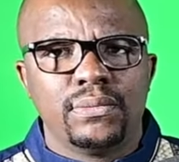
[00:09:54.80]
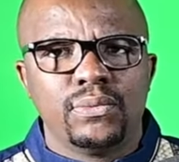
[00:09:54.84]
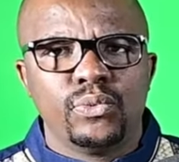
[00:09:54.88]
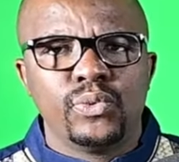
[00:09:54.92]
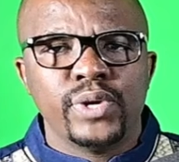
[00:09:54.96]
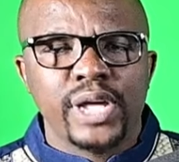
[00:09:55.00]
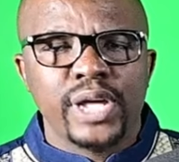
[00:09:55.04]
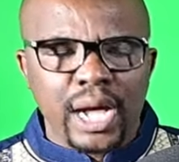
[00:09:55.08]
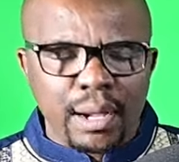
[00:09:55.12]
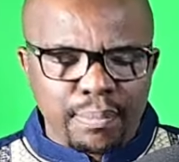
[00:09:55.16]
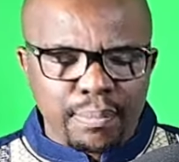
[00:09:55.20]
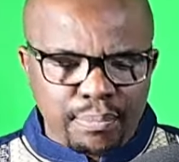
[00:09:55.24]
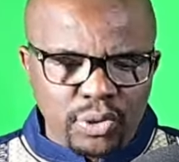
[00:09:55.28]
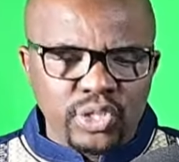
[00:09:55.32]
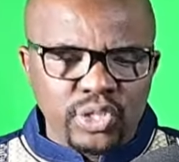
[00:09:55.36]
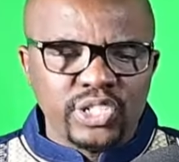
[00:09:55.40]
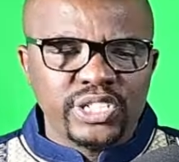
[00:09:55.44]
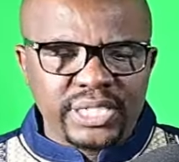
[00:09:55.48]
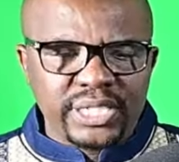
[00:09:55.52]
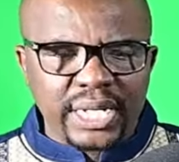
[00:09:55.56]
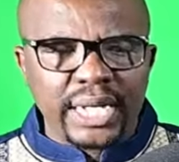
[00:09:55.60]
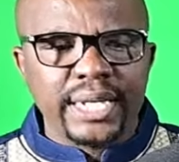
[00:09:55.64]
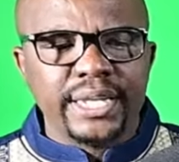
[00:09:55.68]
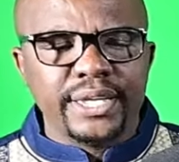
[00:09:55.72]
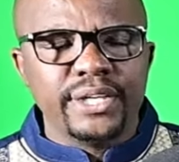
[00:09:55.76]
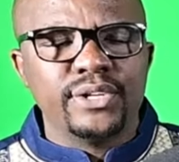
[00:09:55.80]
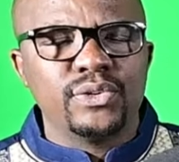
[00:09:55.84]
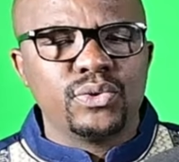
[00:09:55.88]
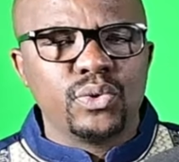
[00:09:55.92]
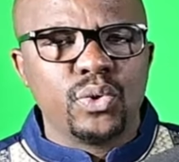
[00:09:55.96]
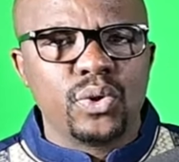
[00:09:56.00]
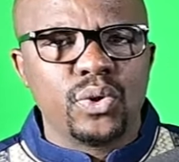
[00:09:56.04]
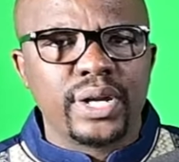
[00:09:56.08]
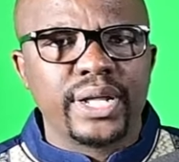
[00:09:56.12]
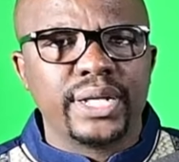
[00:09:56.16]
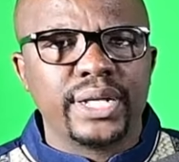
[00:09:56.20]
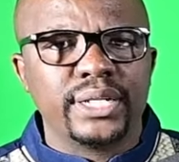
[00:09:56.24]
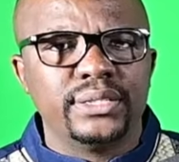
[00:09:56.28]
We are politically
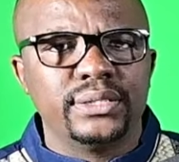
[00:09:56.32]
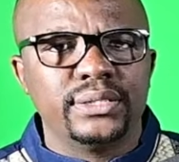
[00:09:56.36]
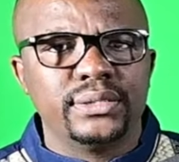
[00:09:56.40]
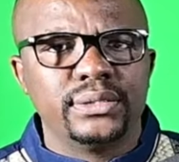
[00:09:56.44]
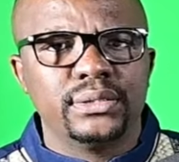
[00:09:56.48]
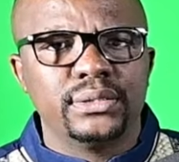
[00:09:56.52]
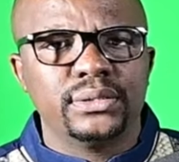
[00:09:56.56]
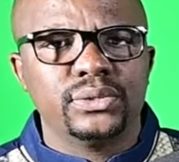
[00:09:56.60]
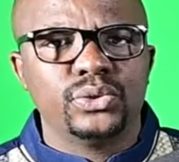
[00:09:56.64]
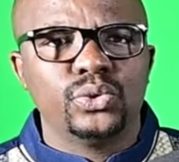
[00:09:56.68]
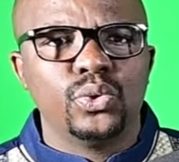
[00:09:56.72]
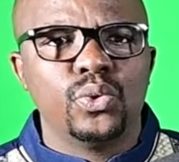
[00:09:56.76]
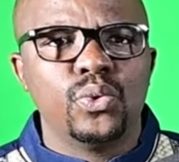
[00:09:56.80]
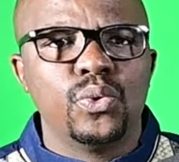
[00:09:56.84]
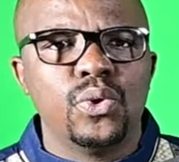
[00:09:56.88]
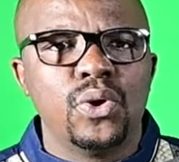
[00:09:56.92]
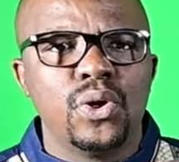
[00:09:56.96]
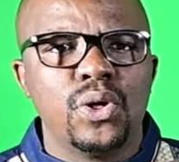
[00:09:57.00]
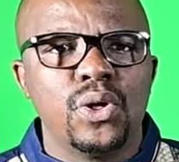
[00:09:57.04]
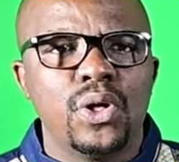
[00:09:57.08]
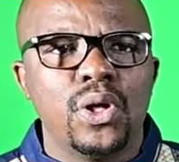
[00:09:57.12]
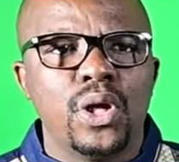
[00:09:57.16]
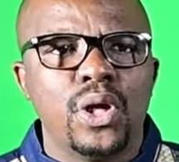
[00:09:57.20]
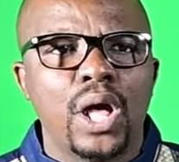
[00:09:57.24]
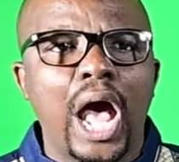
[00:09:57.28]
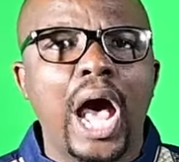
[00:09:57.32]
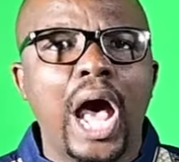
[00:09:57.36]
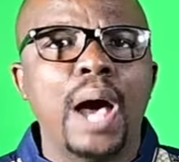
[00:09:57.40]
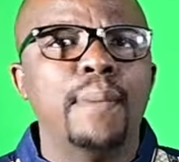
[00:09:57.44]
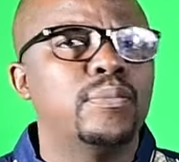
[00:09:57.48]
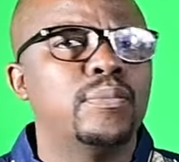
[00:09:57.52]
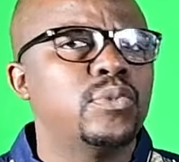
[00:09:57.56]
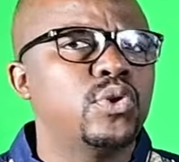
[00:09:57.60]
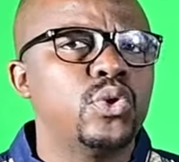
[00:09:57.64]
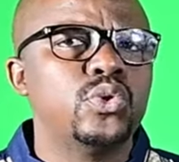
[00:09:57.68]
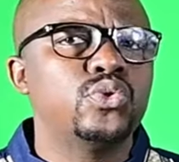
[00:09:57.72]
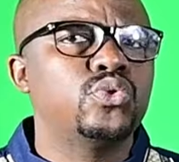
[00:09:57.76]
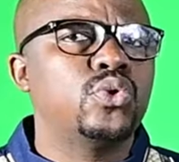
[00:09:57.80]
incorrect. So
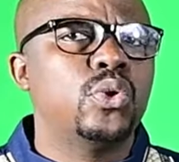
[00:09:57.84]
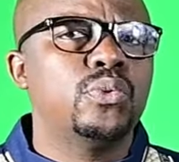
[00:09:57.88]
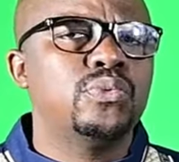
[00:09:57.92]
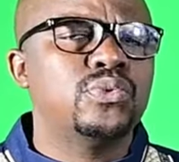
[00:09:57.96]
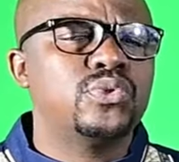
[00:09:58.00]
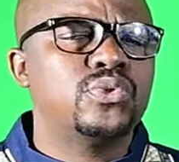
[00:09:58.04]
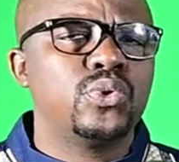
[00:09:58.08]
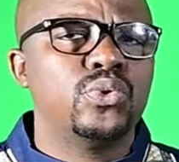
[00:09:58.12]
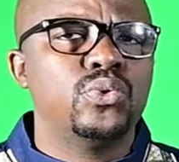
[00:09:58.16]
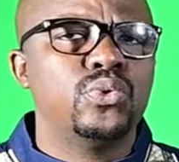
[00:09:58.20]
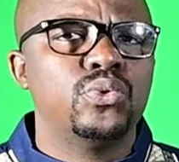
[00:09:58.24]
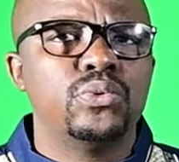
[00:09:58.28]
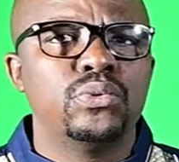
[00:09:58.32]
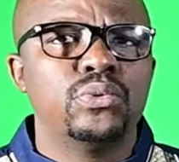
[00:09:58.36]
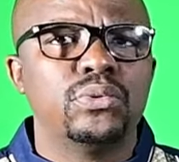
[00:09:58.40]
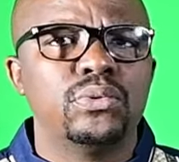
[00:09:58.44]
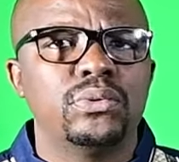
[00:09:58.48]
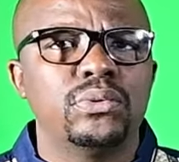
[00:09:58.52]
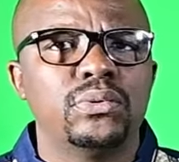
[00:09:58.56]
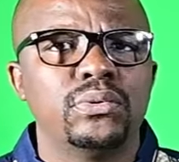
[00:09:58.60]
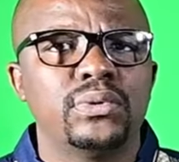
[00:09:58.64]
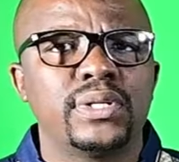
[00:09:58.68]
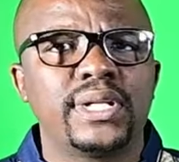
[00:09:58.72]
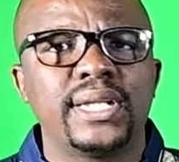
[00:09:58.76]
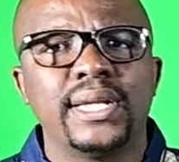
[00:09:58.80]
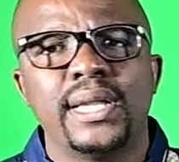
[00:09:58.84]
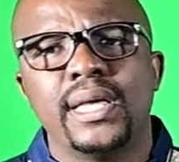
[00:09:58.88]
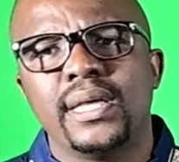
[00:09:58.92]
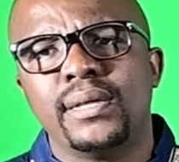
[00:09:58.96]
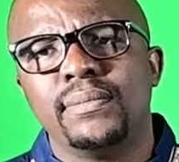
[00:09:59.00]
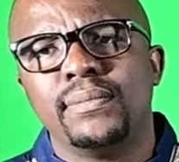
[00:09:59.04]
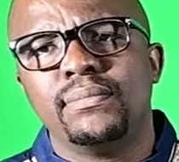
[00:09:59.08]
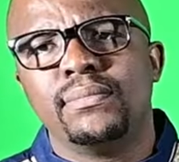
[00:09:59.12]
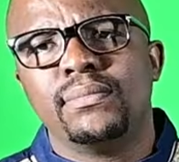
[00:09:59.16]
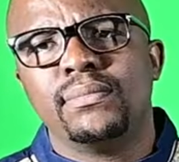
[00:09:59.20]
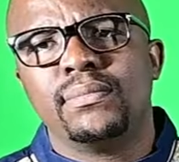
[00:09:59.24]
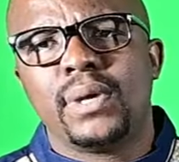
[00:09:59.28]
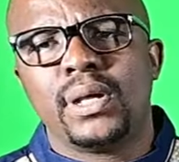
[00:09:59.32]
I'm not going to
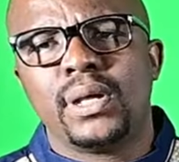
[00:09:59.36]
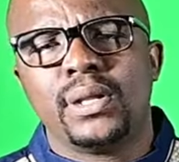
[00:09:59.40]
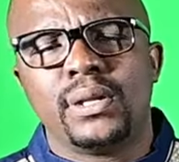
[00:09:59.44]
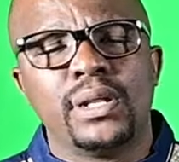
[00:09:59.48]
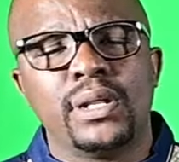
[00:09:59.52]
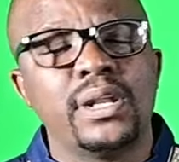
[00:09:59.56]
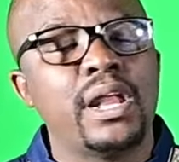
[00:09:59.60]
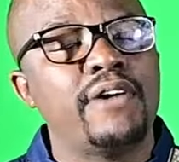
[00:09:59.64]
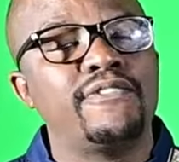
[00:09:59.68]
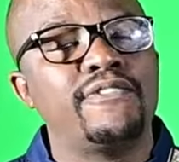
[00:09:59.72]
claim, and